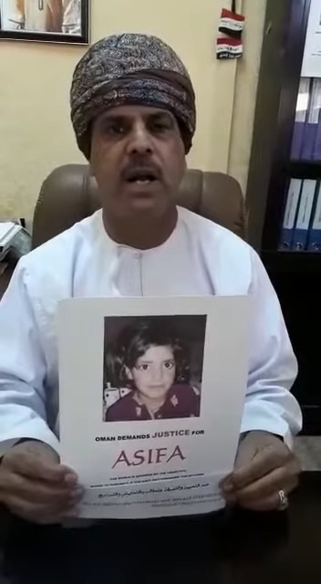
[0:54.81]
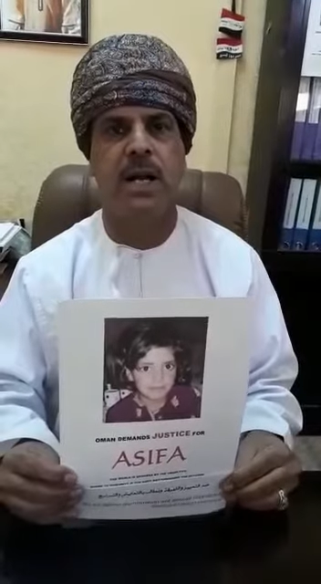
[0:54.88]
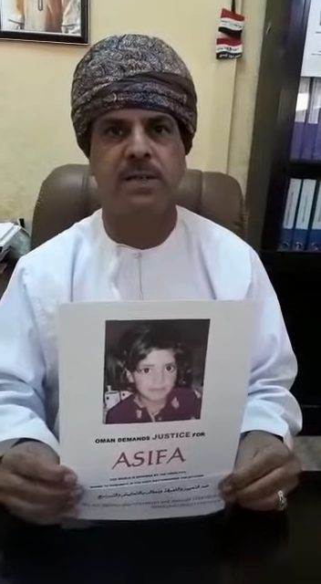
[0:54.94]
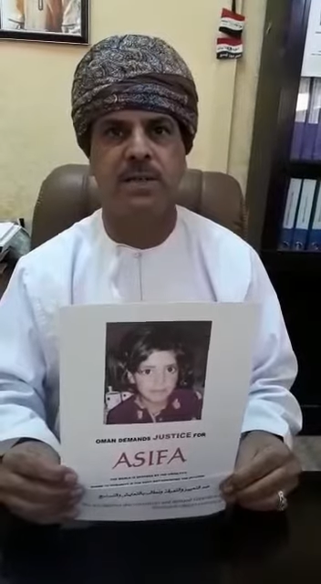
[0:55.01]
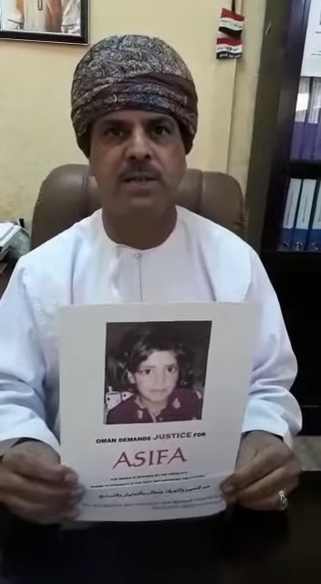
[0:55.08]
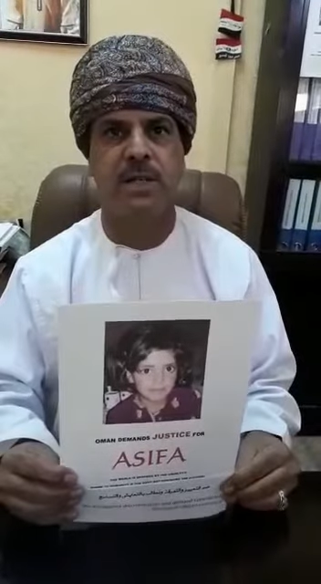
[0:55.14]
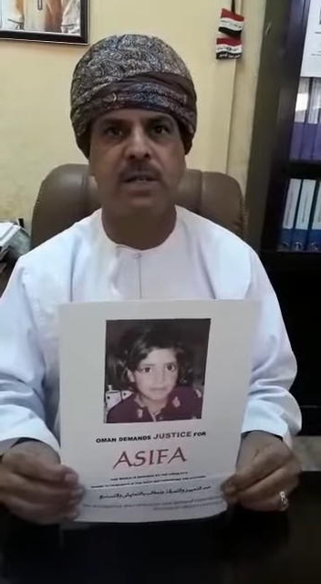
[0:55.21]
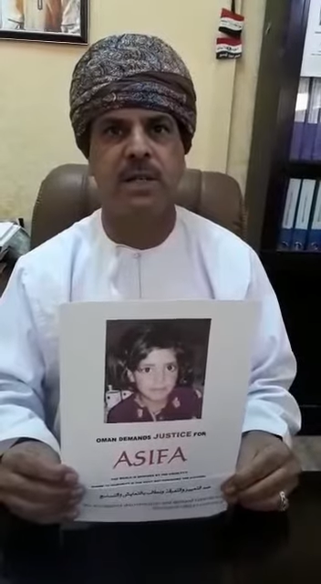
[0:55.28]

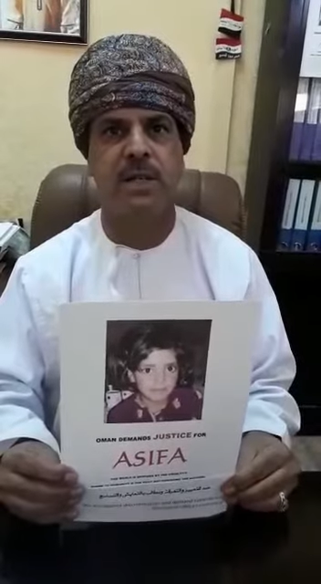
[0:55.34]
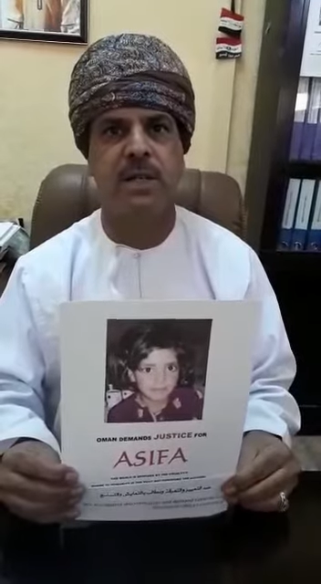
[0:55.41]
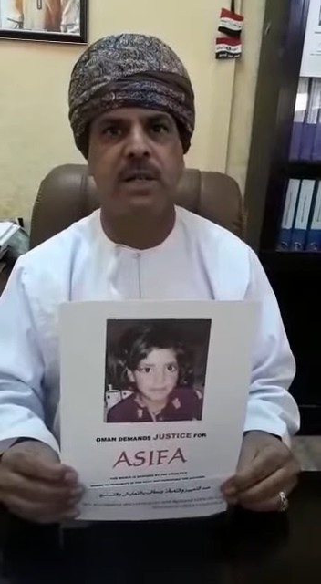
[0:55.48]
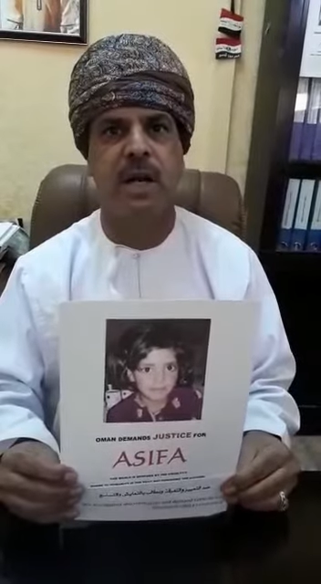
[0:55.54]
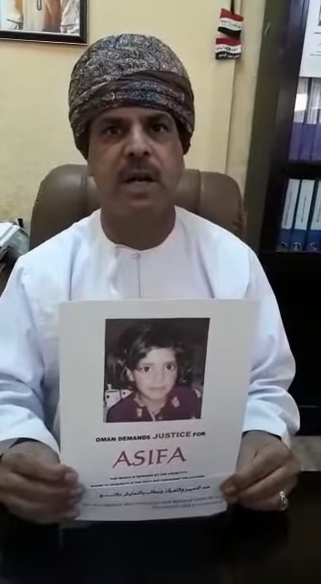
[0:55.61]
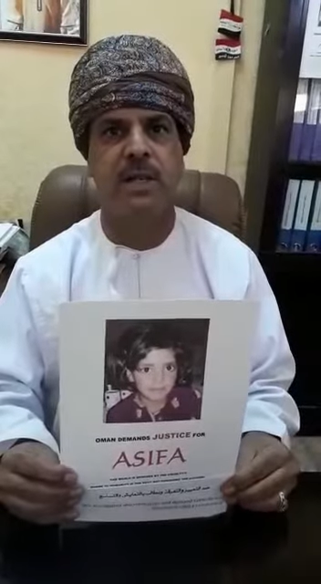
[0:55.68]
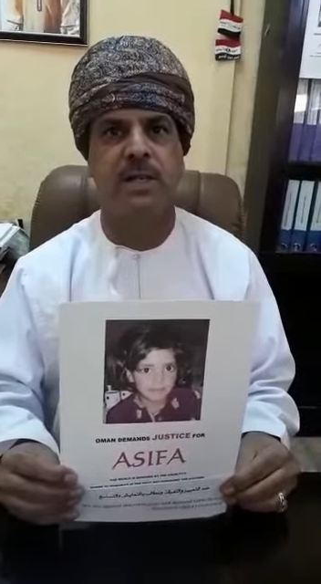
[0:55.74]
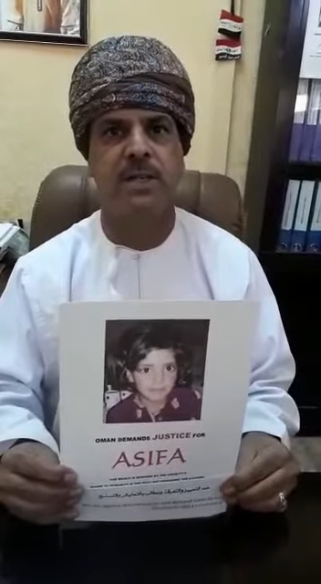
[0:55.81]
asking
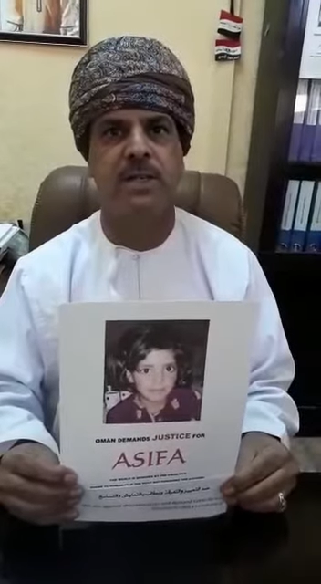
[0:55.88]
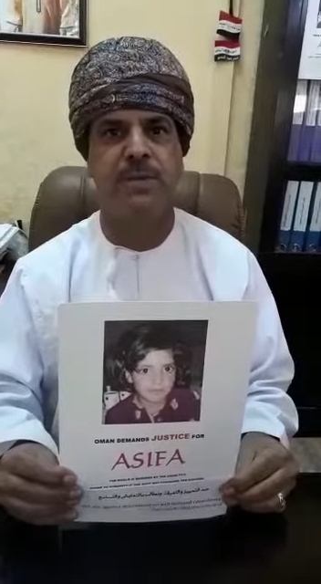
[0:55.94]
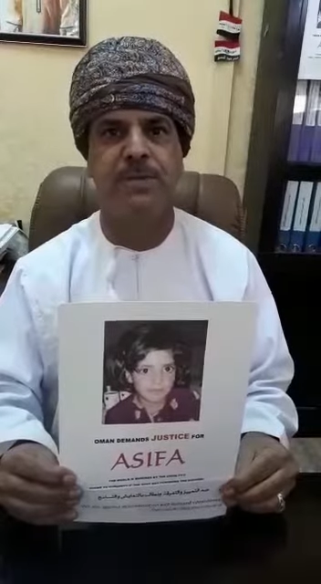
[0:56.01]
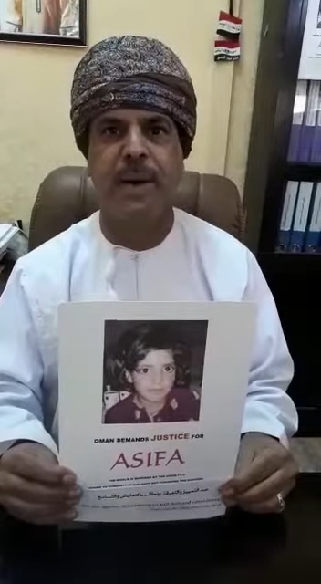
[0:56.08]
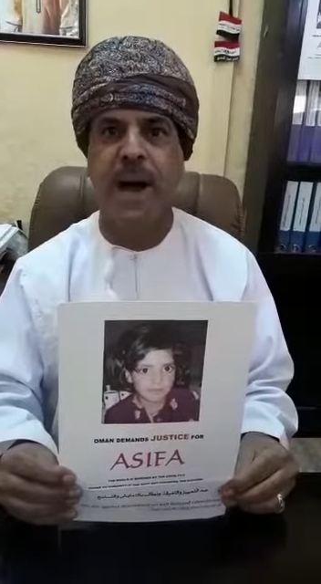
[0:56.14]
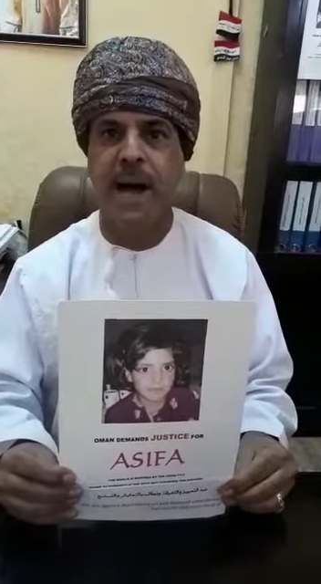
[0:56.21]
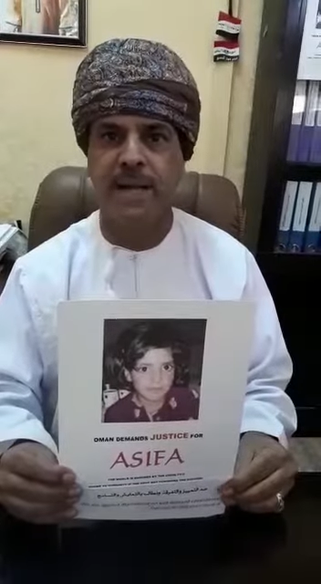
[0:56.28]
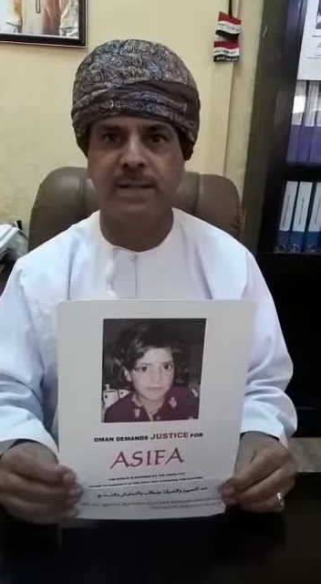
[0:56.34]
and
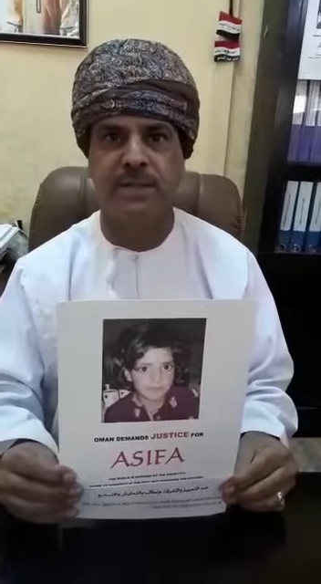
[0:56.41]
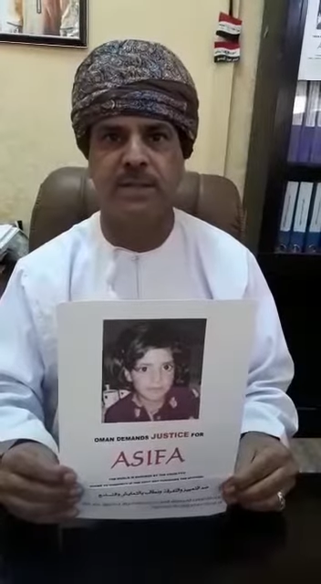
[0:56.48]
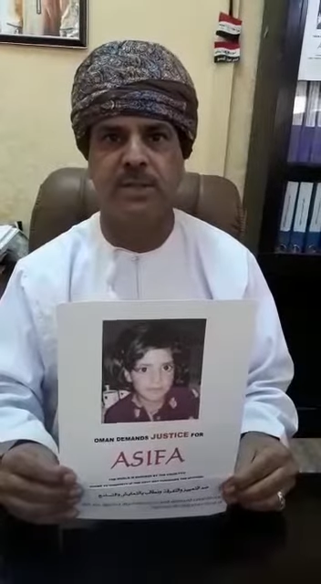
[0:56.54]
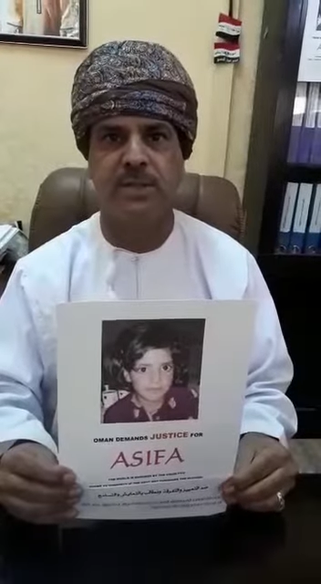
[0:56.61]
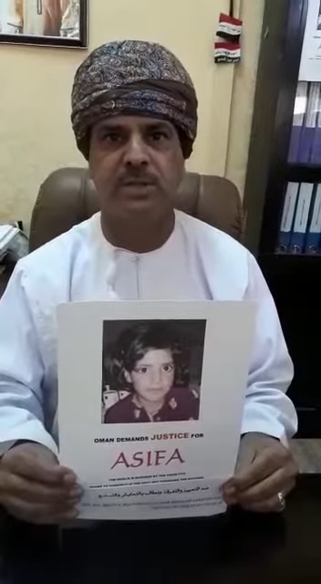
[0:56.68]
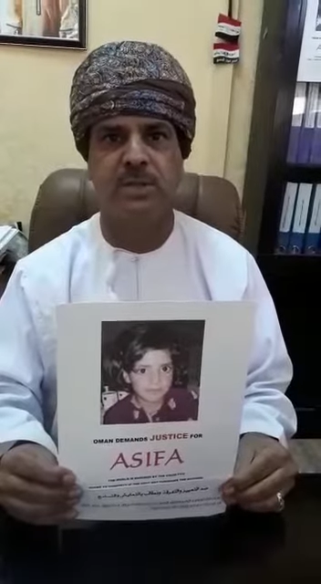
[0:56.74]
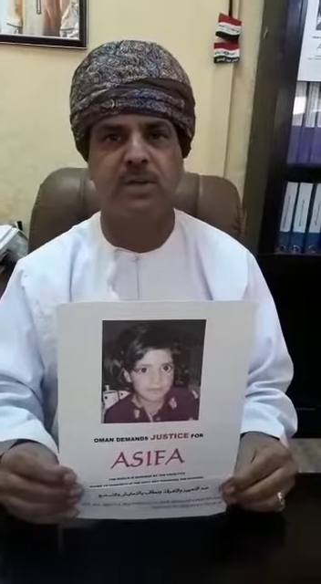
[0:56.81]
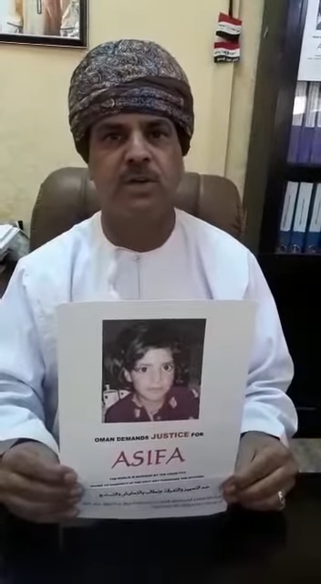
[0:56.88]
demand
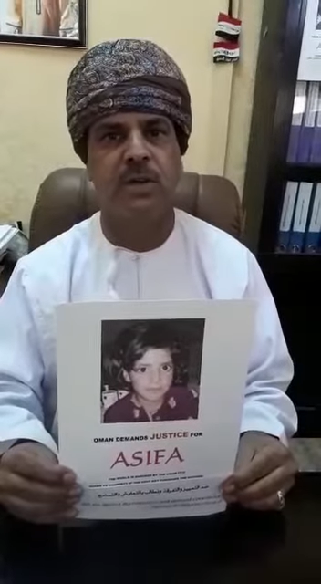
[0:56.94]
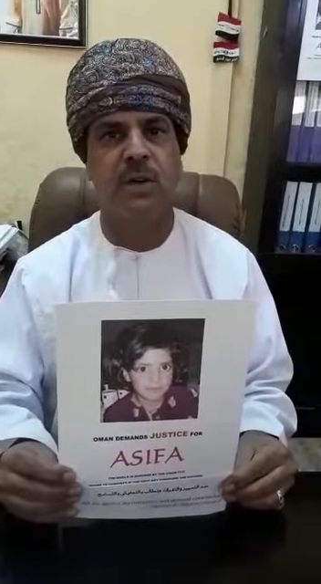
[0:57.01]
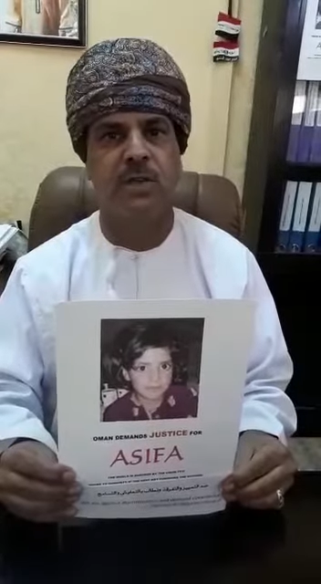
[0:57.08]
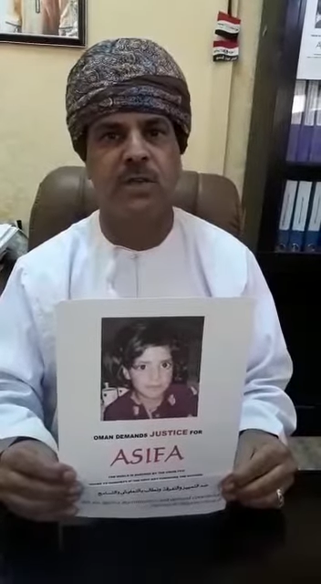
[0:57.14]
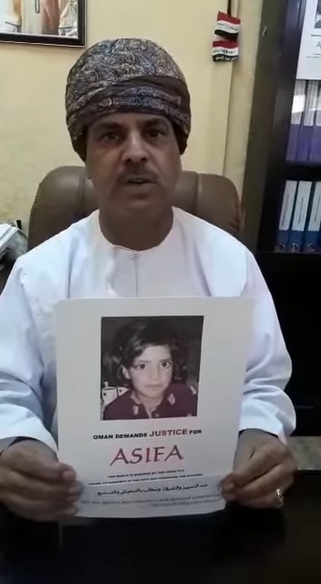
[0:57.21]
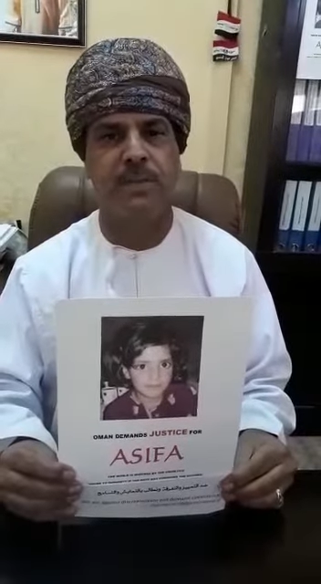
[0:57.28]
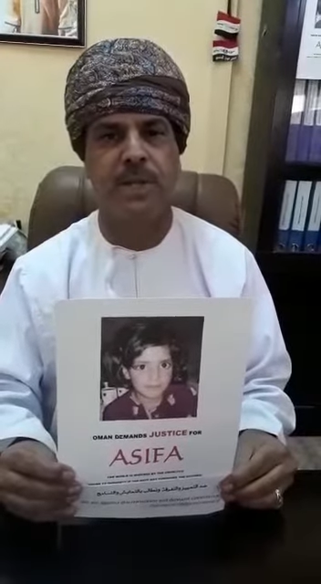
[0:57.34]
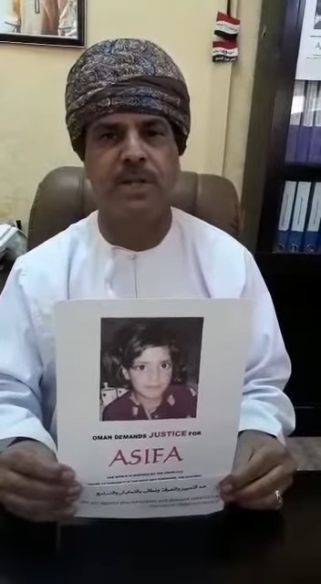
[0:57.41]
to the
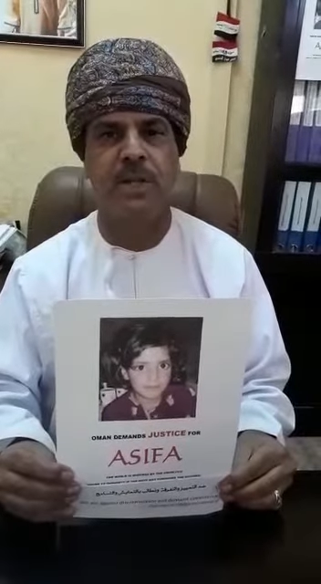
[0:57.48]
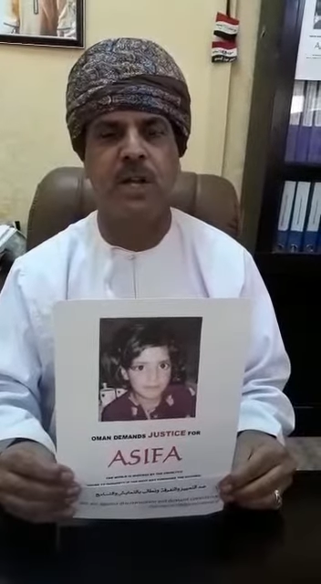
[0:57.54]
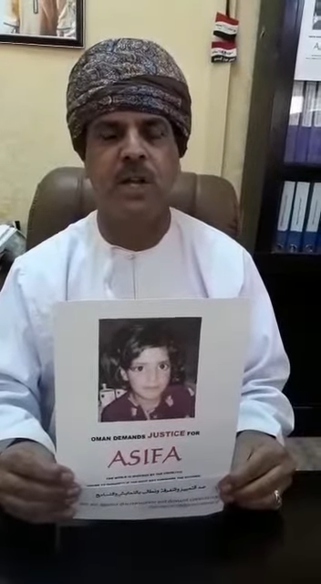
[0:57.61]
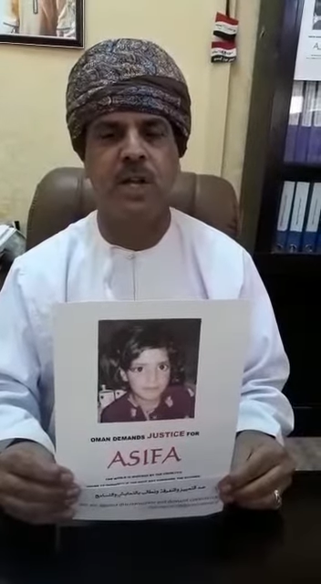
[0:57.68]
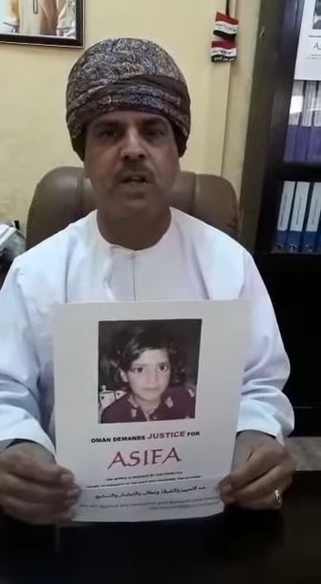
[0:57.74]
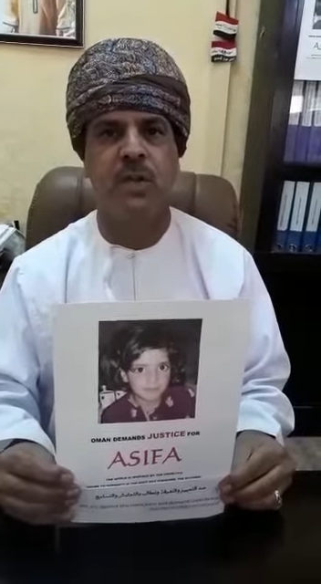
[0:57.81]
government